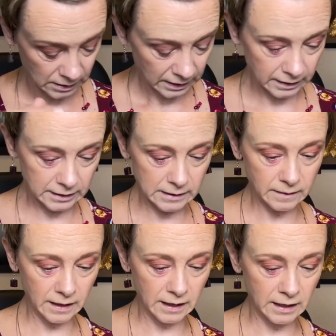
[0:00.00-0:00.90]
And
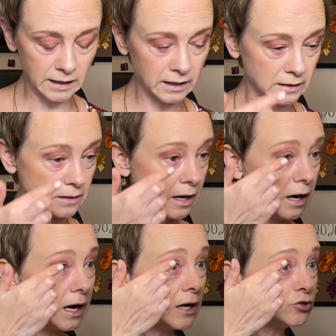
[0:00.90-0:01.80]
then
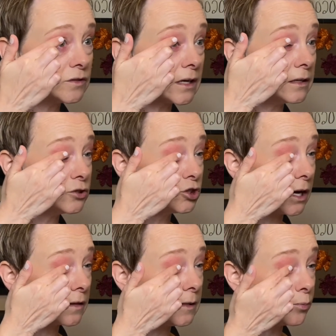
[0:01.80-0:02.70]
I'll just kind of
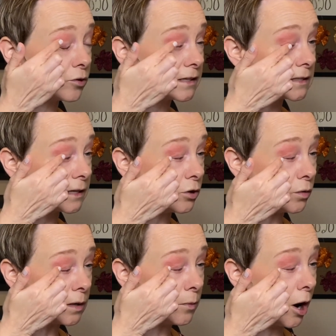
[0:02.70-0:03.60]
gently press it. I don't
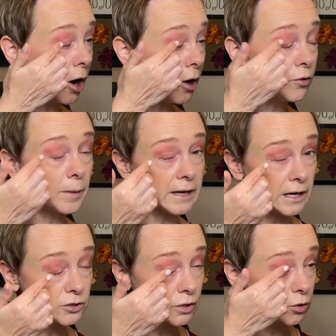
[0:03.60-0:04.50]
come all the way
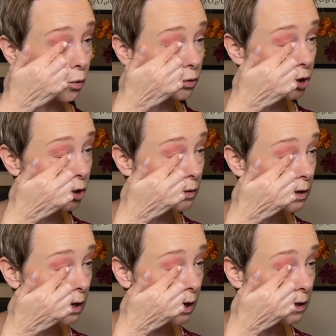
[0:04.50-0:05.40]
out to the corner.
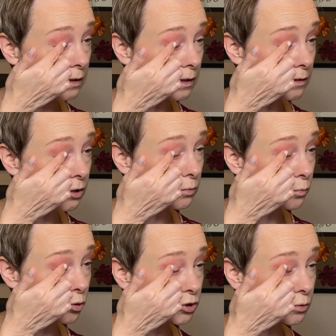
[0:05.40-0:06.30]
Kind of go
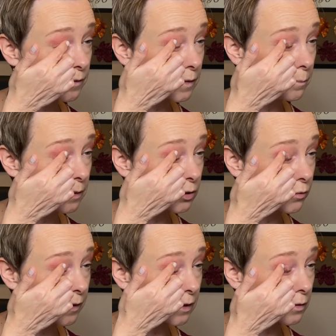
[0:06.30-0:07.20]
more toward the middle
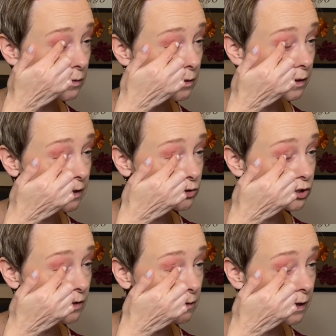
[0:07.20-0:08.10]
there. And
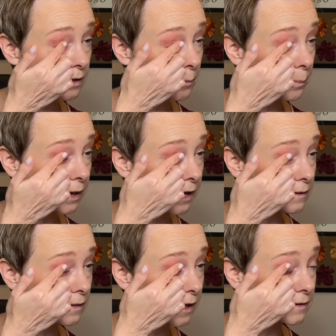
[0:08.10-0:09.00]
just kind of pat
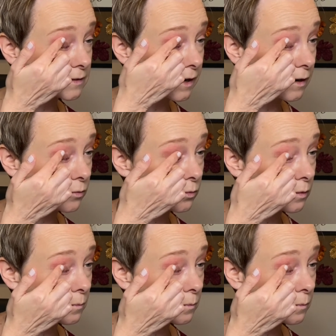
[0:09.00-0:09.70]
that down.